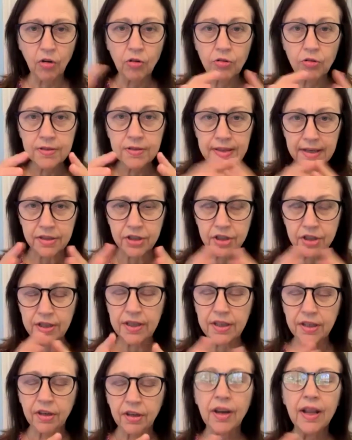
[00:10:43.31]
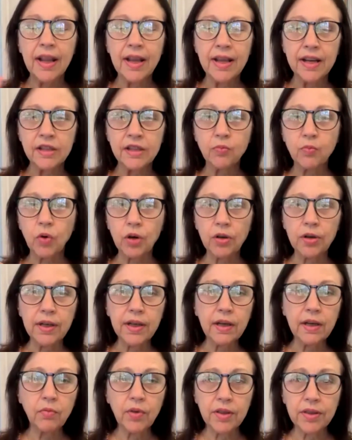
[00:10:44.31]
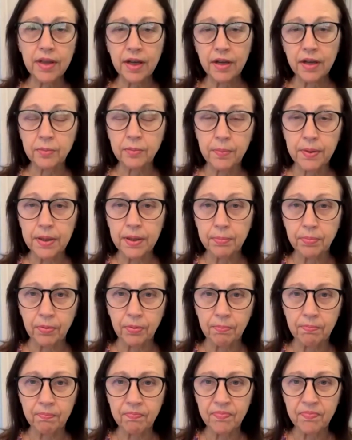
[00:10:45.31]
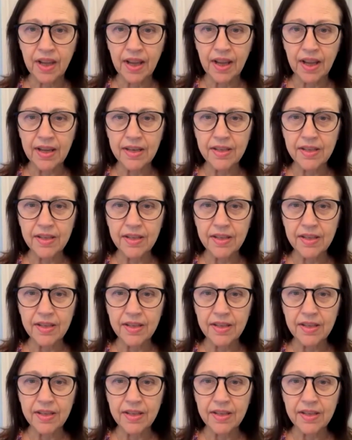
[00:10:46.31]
the whole section here is working with other people